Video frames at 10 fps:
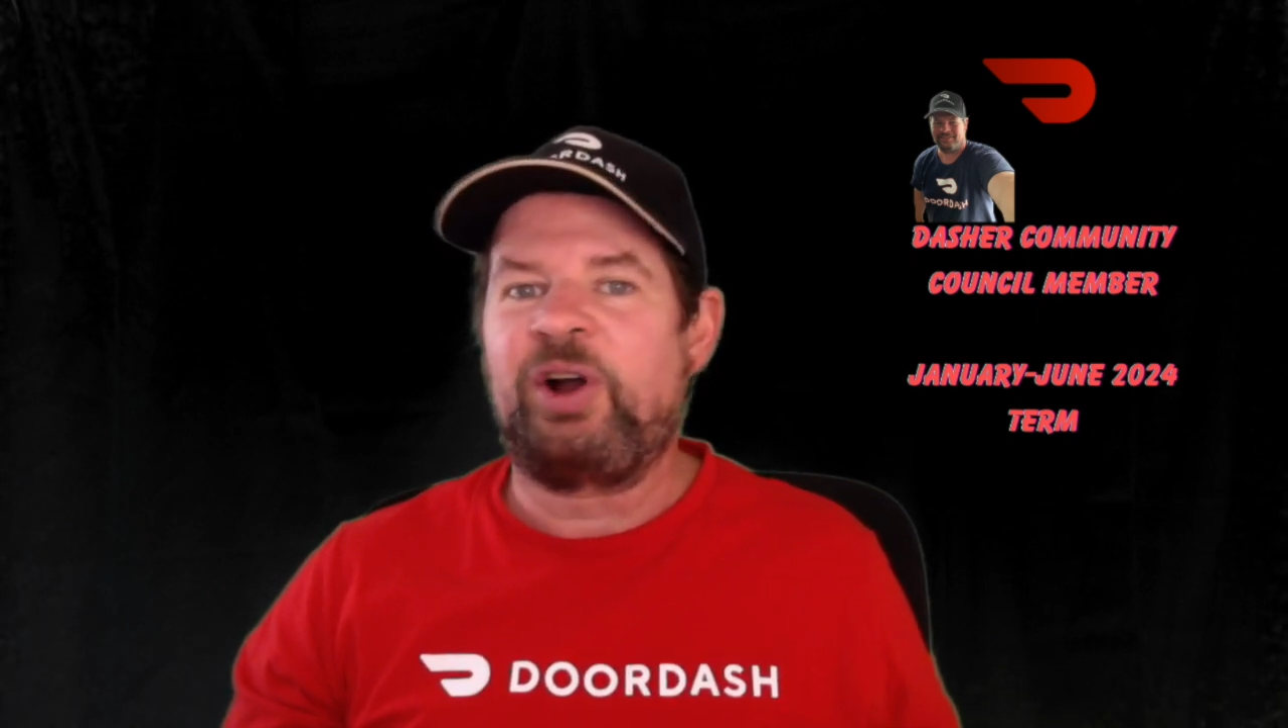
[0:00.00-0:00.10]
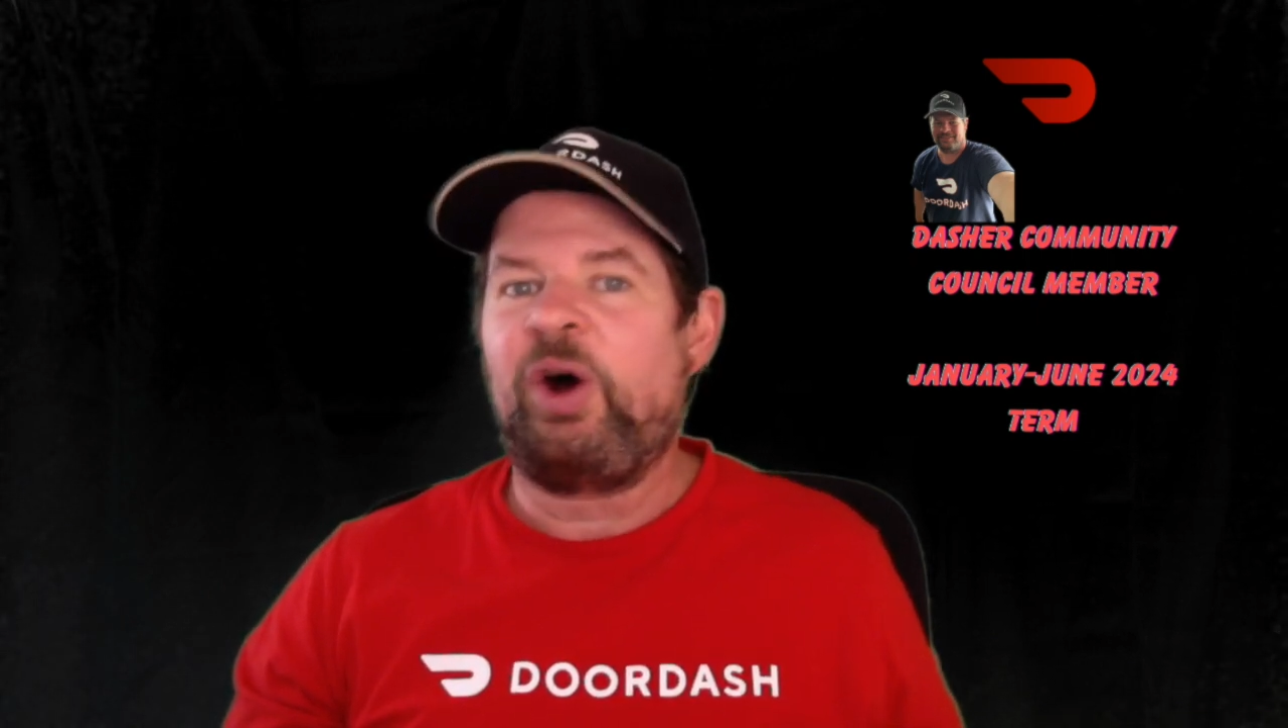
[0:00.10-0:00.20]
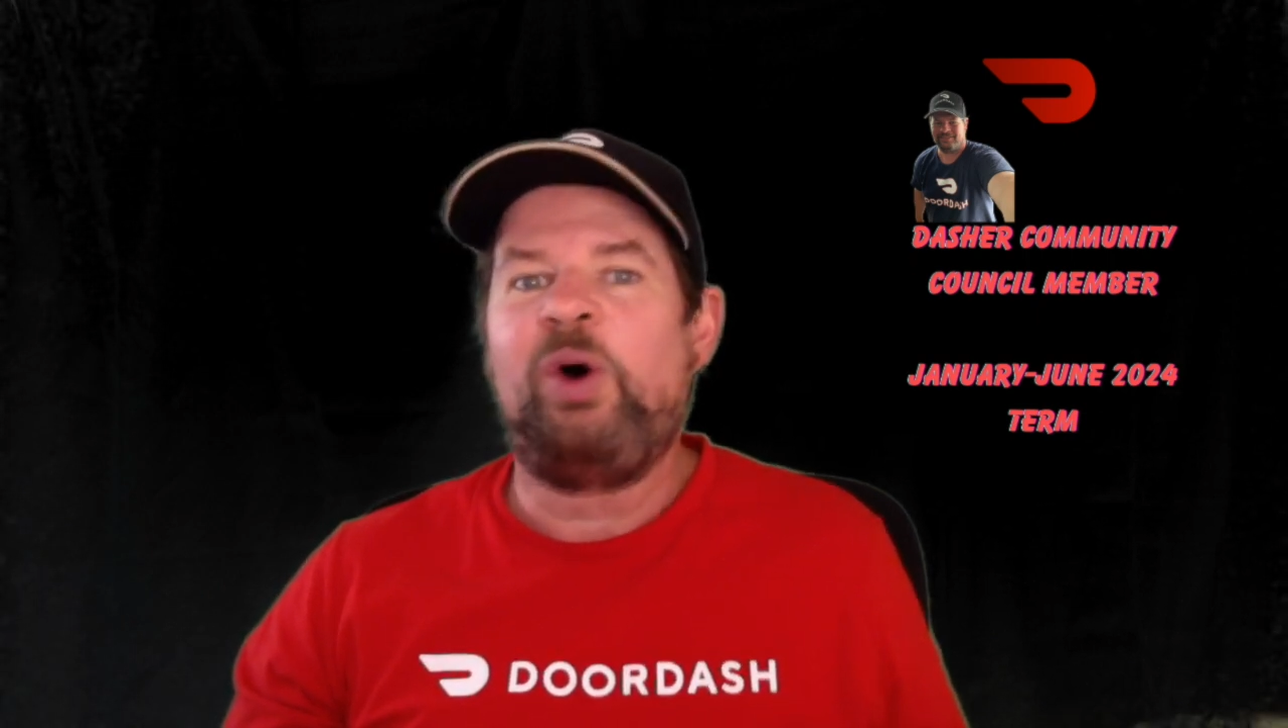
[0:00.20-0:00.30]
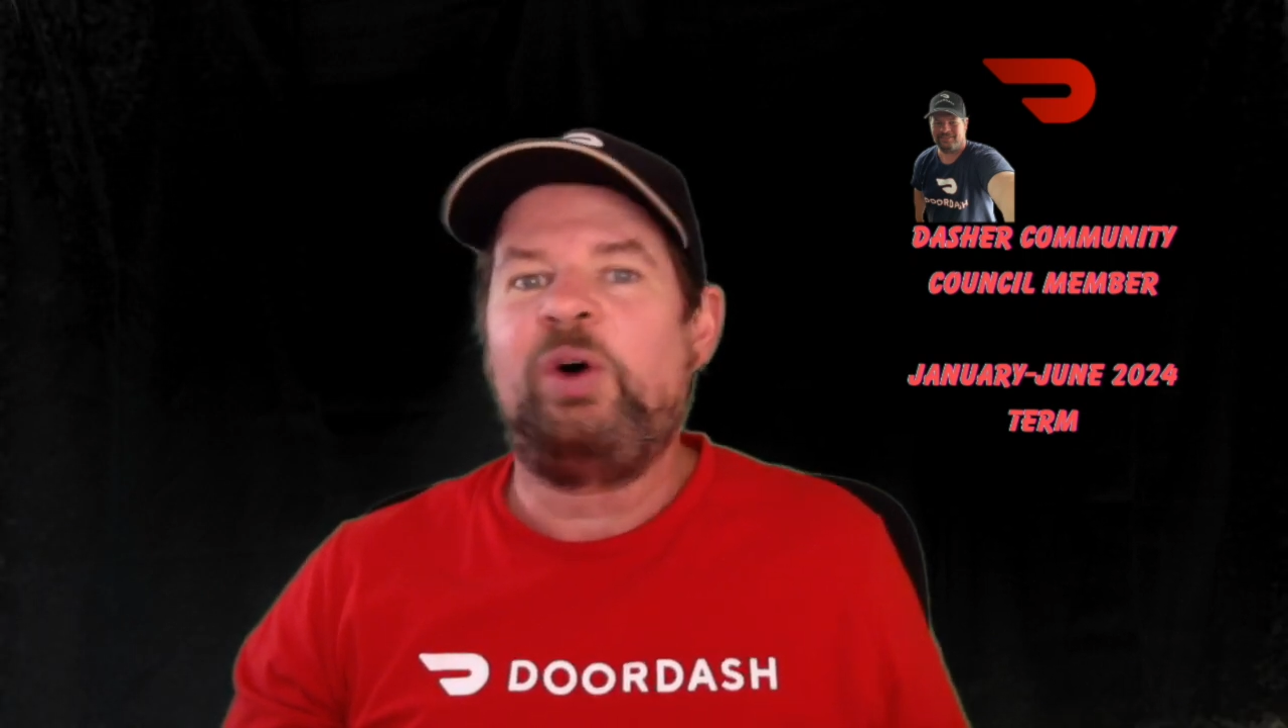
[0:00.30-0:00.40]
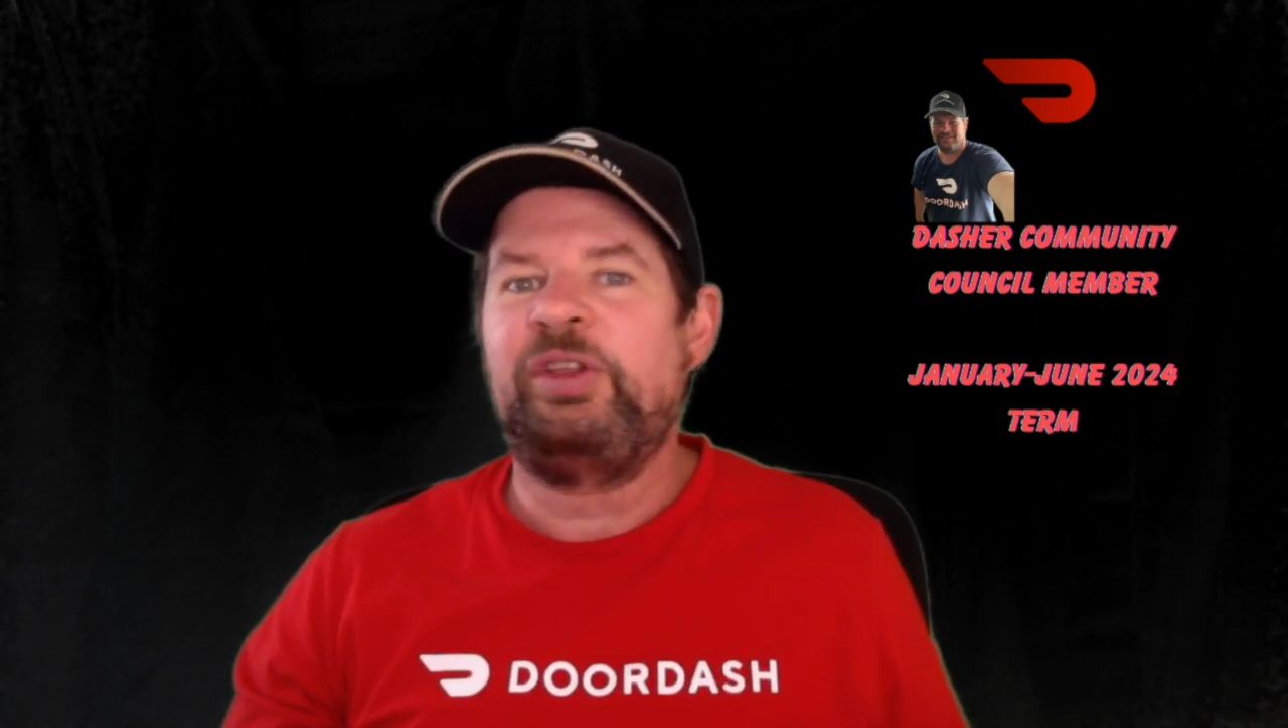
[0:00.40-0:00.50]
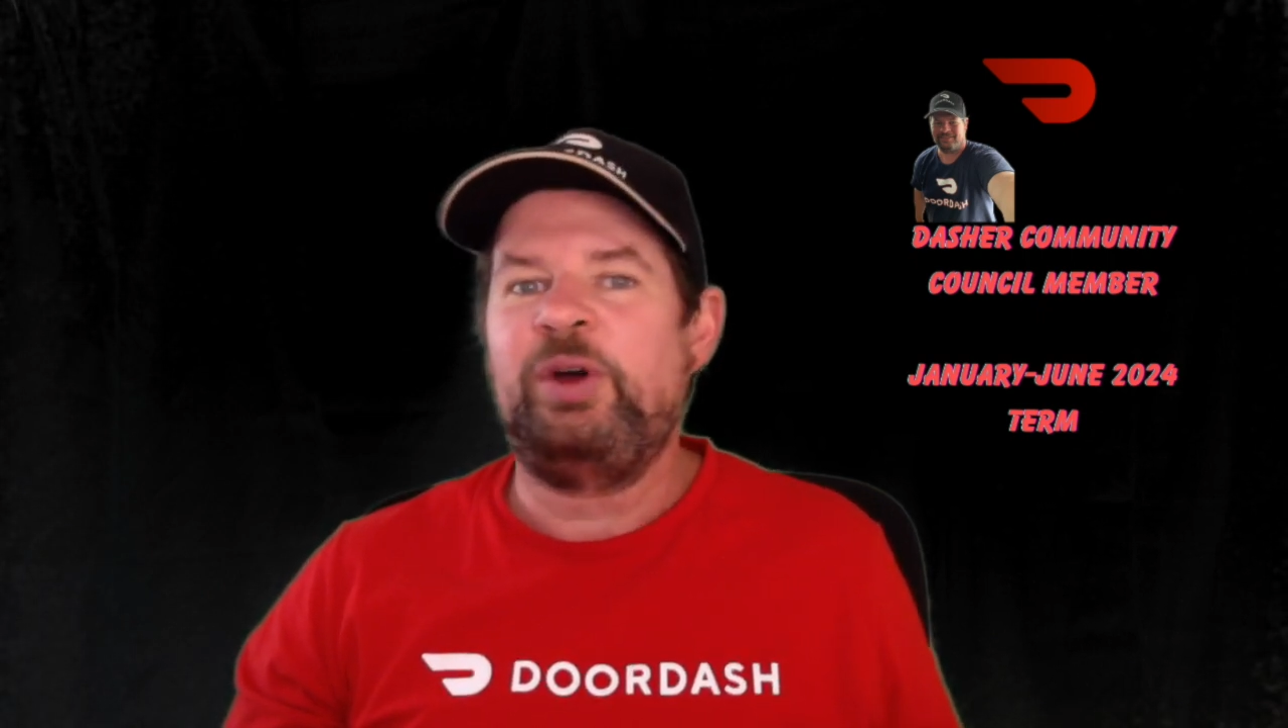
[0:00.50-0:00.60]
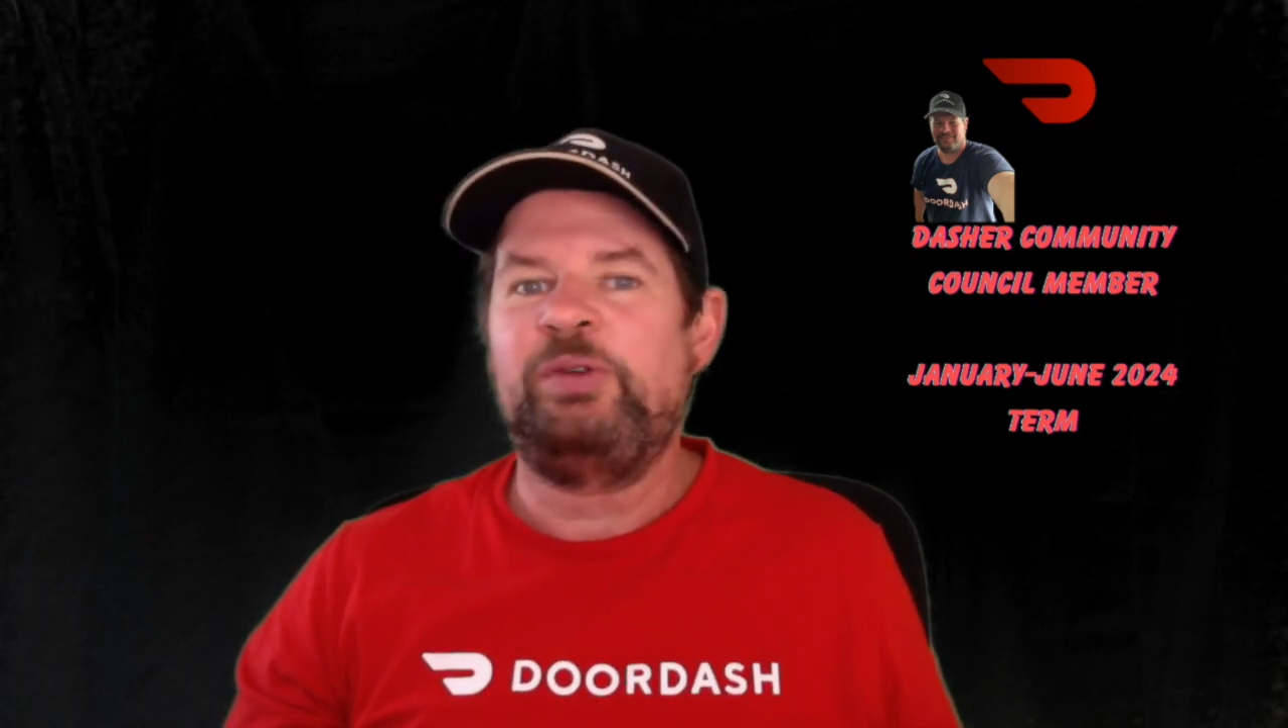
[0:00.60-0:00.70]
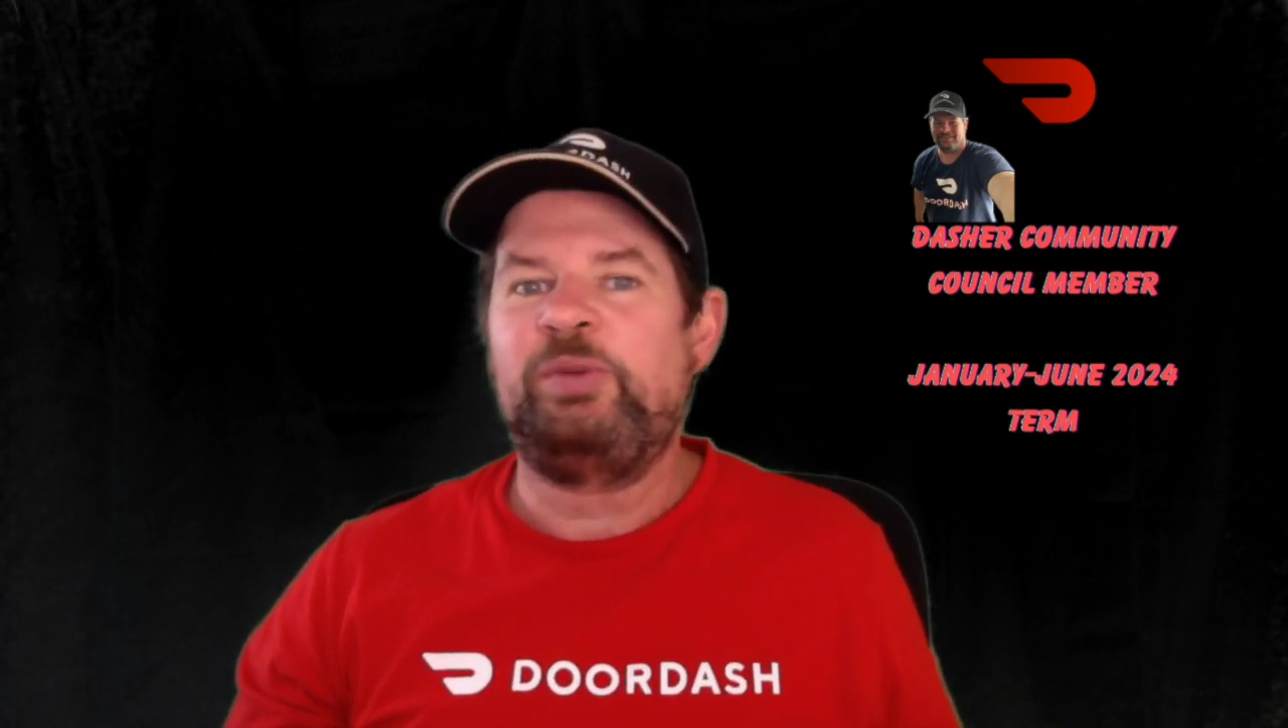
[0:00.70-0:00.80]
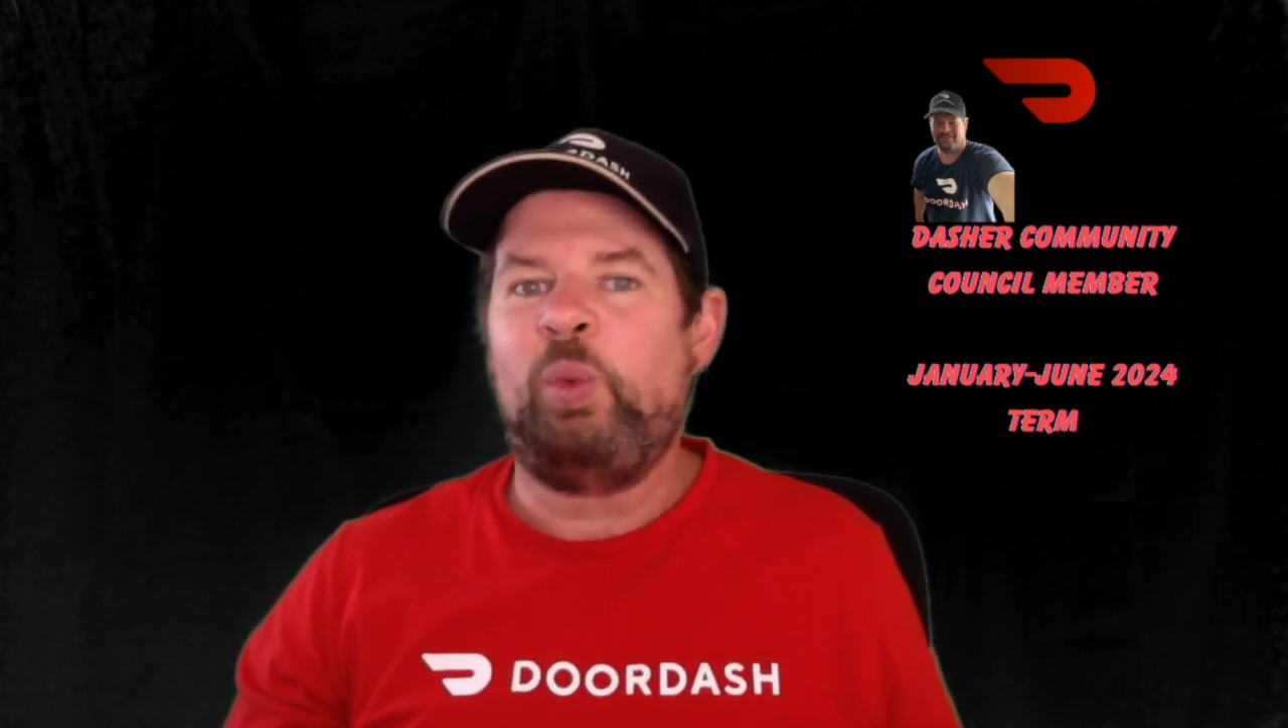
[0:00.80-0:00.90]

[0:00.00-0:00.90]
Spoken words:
all of those